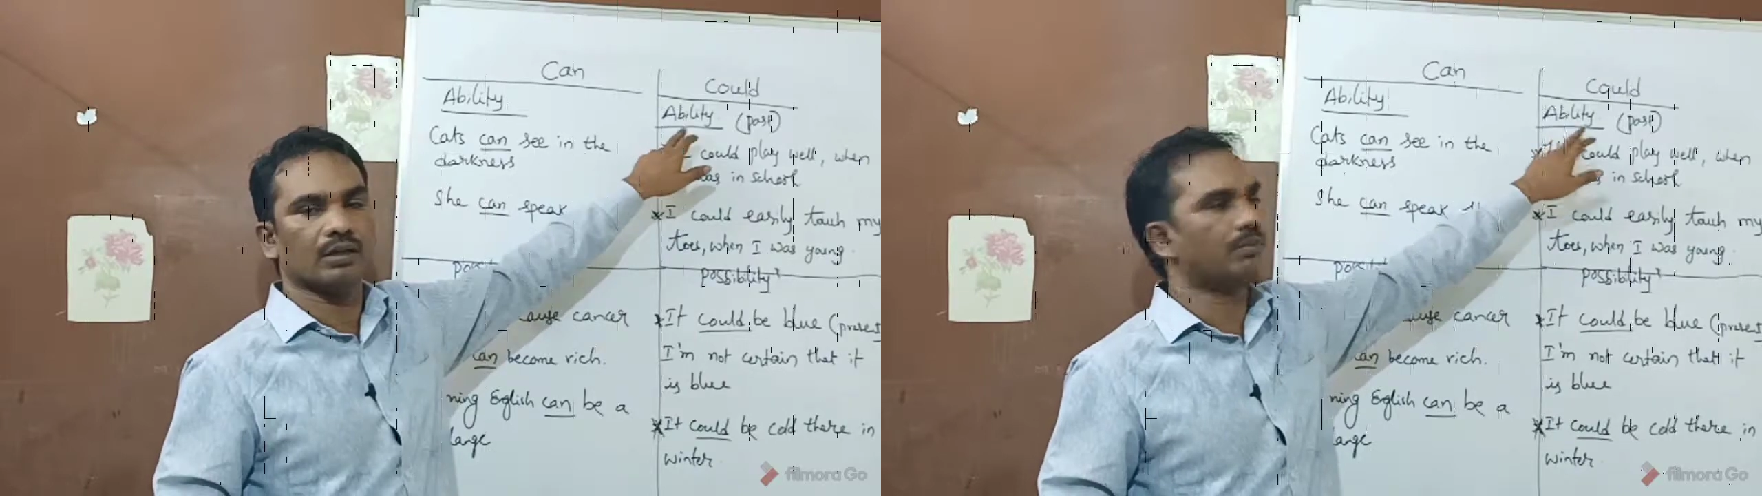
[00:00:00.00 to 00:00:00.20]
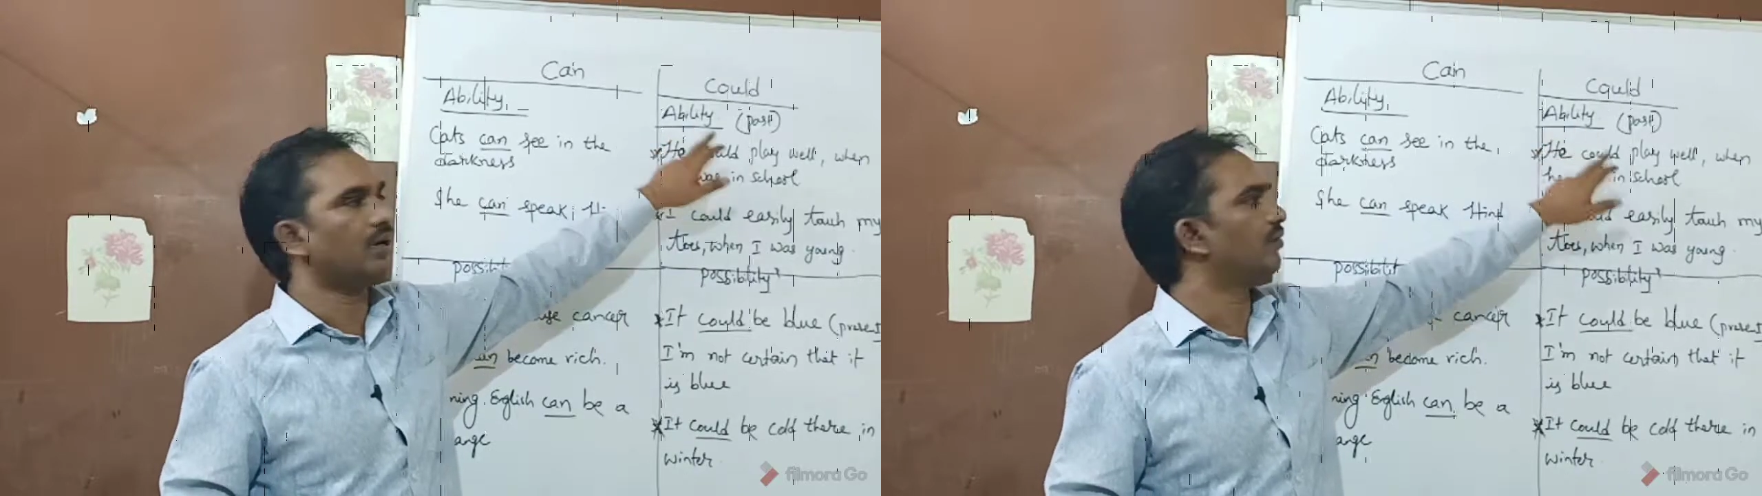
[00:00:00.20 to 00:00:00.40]

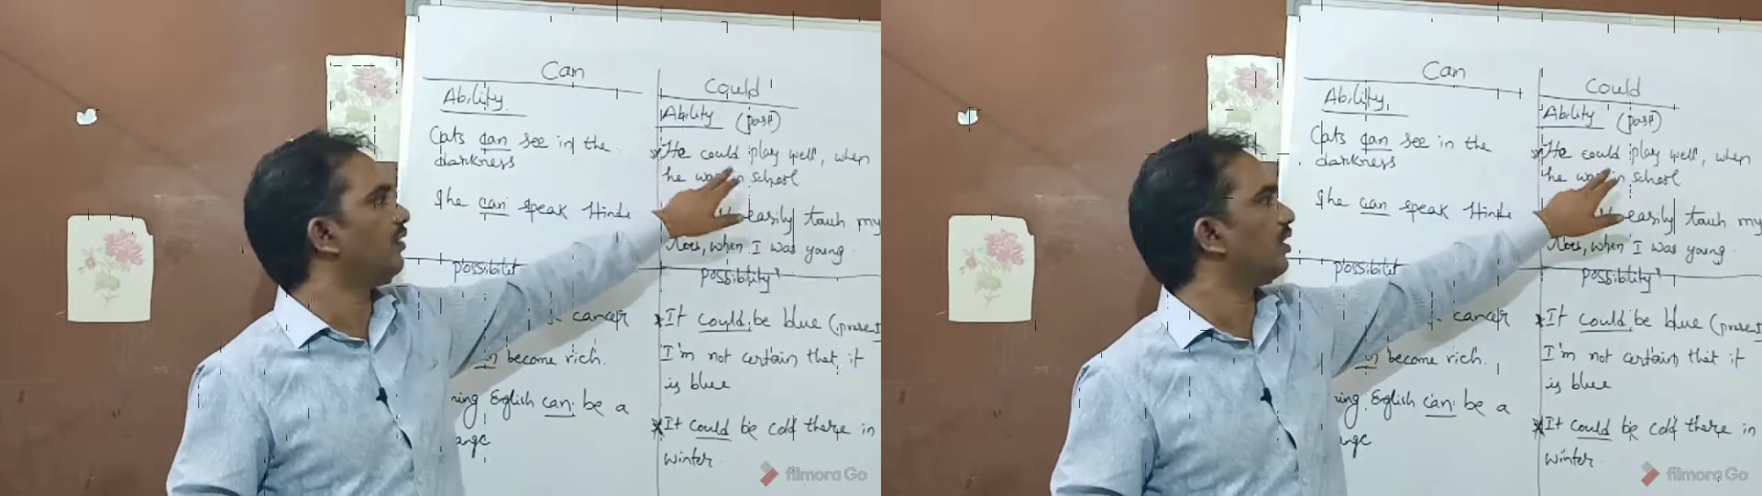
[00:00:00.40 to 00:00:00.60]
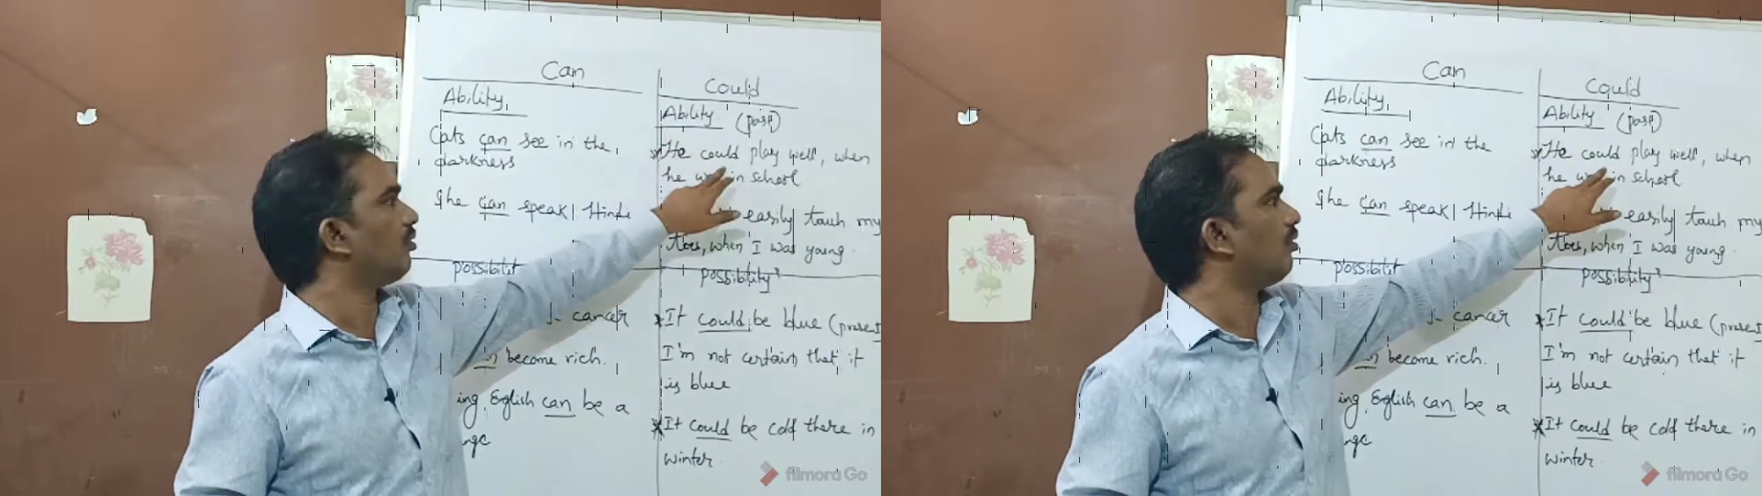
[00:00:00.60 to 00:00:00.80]
but we
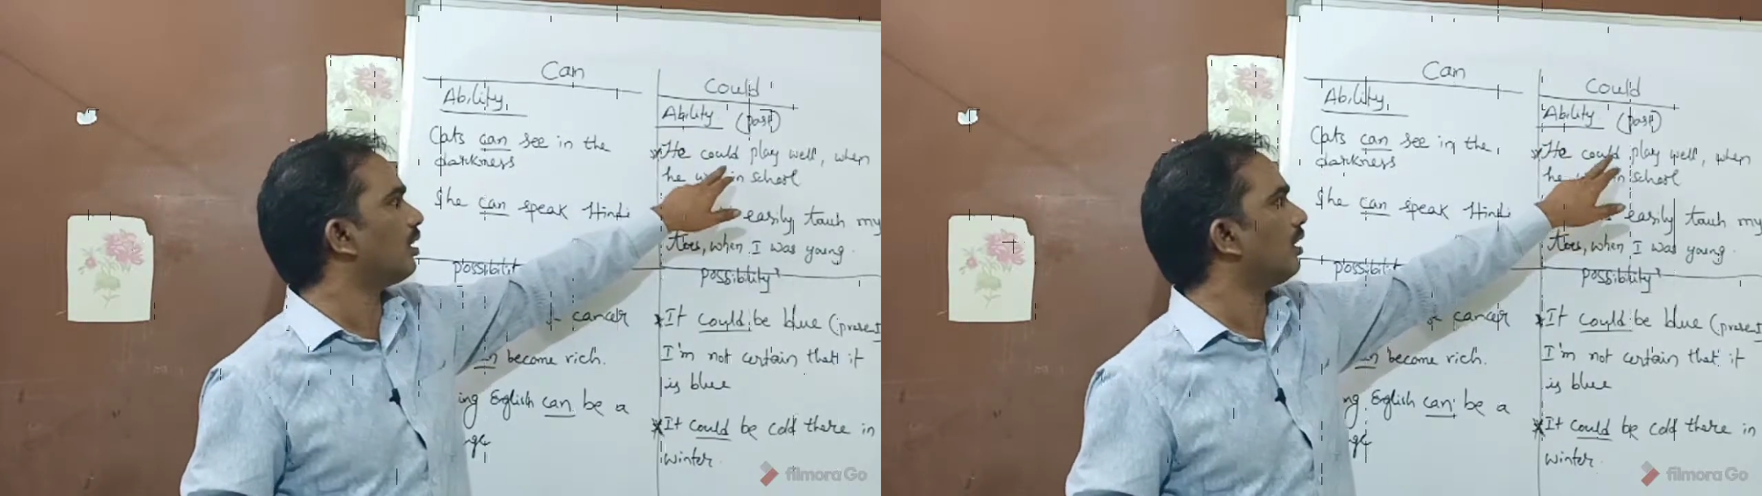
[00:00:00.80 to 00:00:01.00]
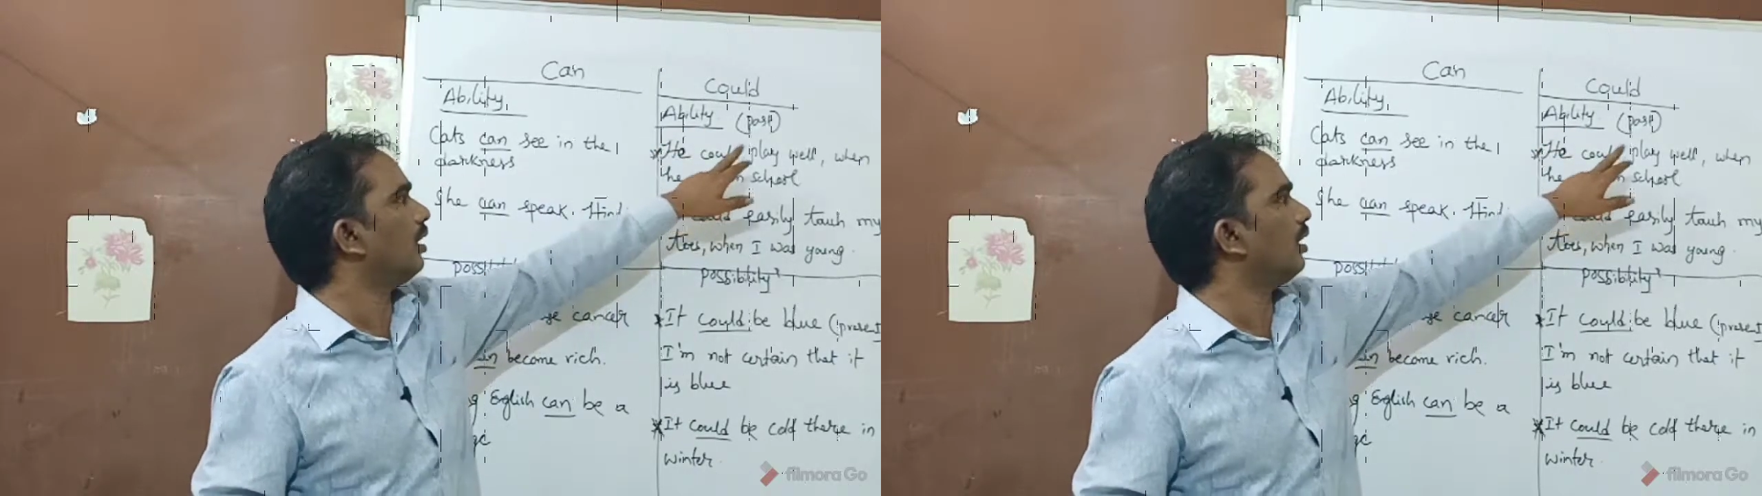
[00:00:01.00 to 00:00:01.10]
are talking